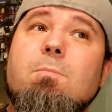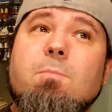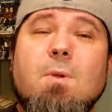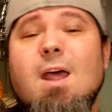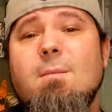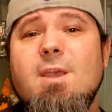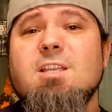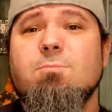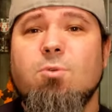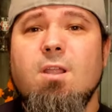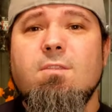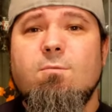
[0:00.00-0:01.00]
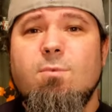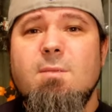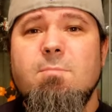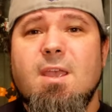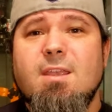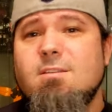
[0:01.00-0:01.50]
kind of makes Brunt the
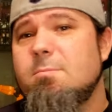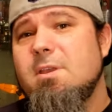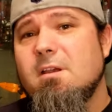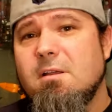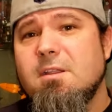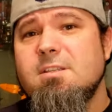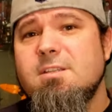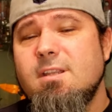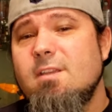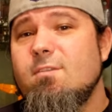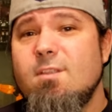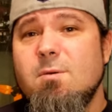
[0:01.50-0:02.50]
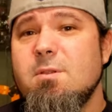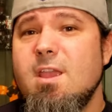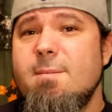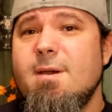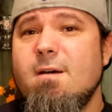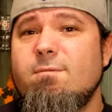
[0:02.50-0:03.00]
repaint, to be honest, even though it
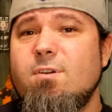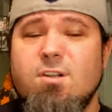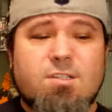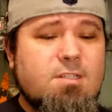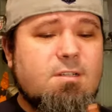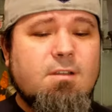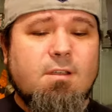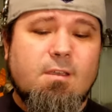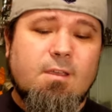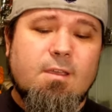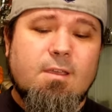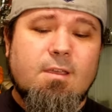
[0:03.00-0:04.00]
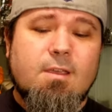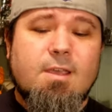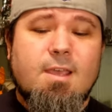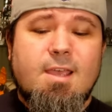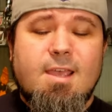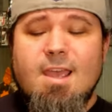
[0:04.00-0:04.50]
came out first.
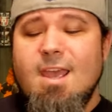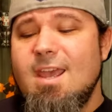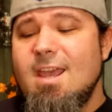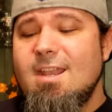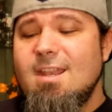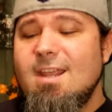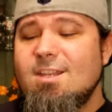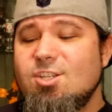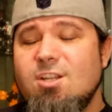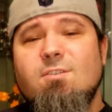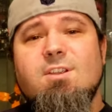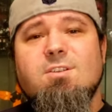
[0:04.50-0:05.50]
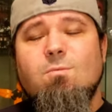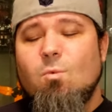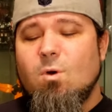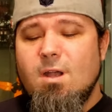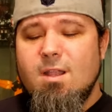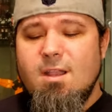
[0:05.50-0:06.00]
And in Generation
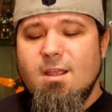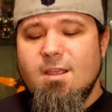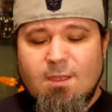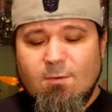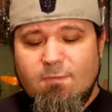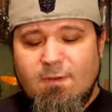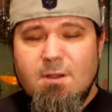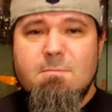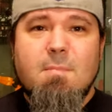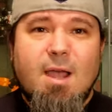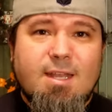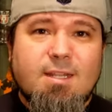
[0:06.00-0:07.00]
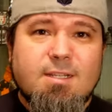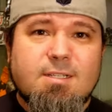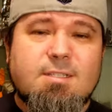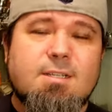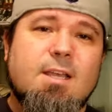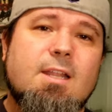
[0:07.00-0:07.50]
1, they were very
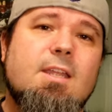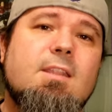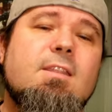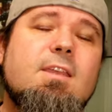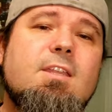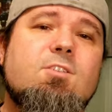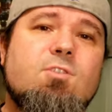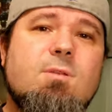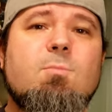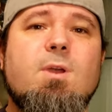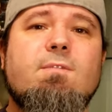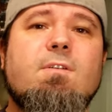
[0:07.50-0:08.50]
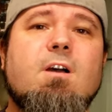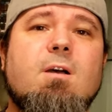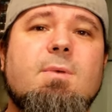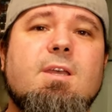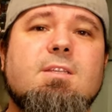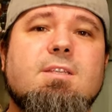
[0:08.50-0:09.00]
mindless, and in the Dreamwave
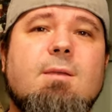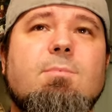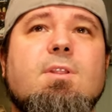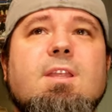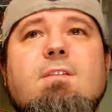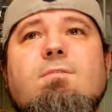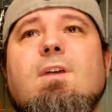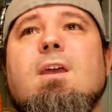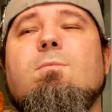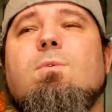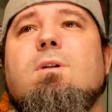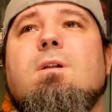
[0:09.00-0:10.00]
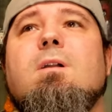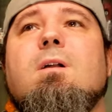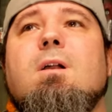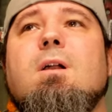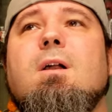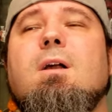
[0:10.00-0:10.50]
comics, I believe they
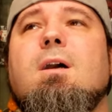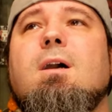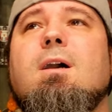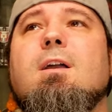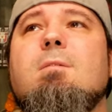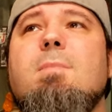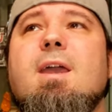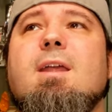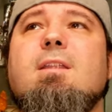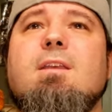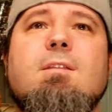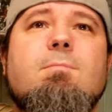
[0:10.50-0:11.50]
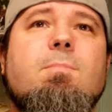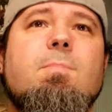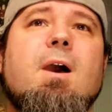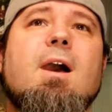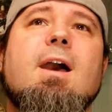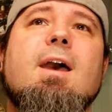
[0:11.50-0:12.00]
were uh, commanded
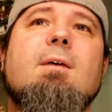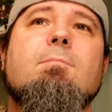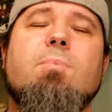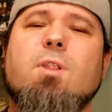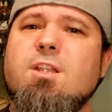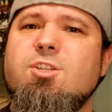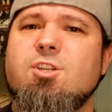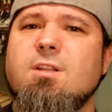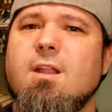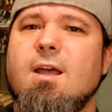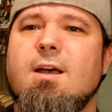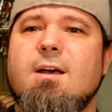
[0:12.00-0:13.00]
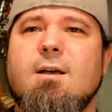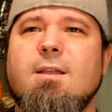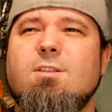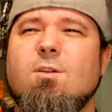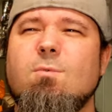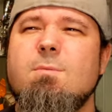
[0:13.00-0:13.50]
by Bludgeon. Uh,
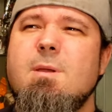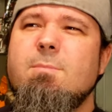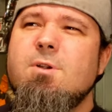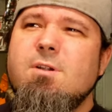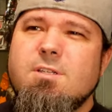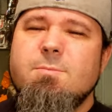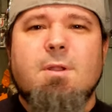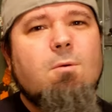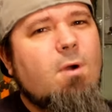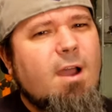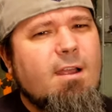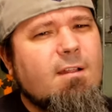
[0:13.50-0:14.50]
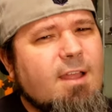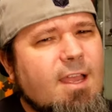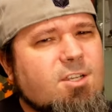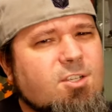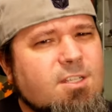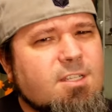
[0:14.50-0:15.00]
I don't remember. It's been a while,
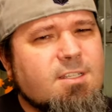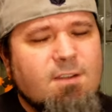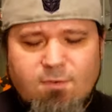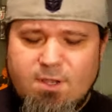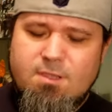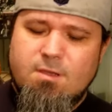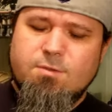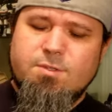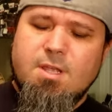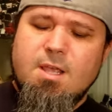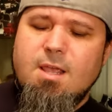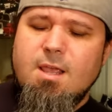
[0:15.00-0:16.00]
actually, since I've read those.